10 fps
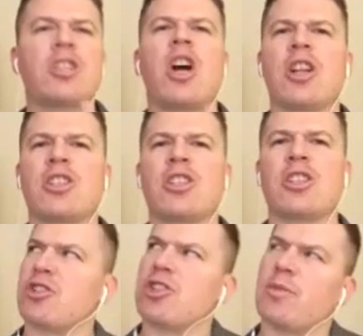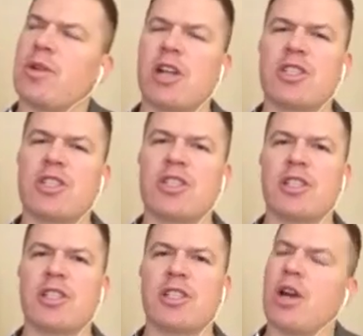unconsciously or
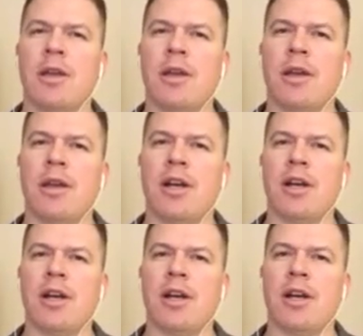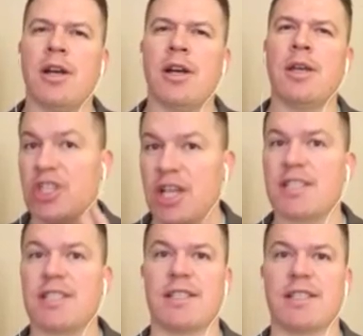subconsciously attuned to
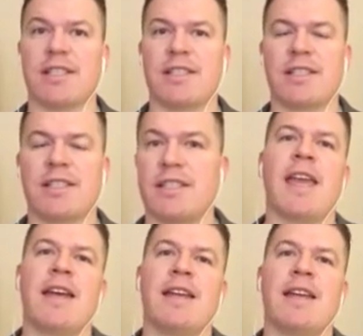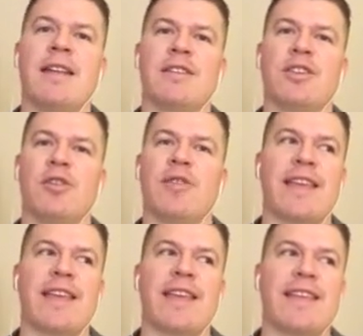justice. And
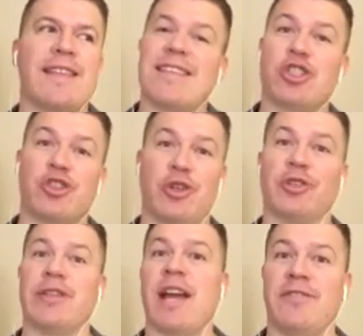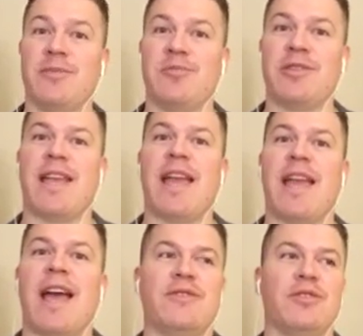so that gets drilled out of them when they
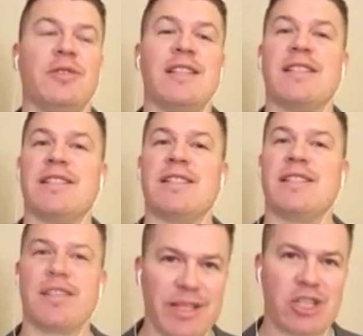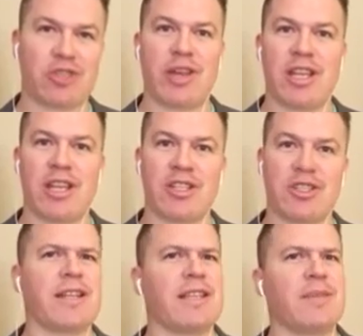have to listen to complete
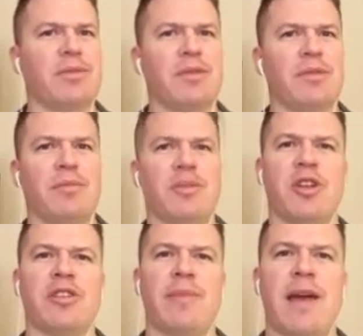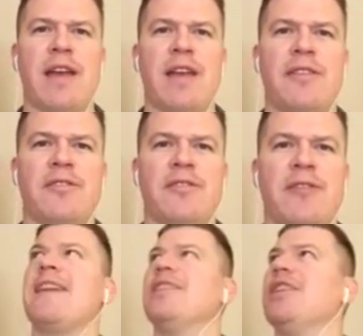strangers. You got to get permission to go to the bathroom.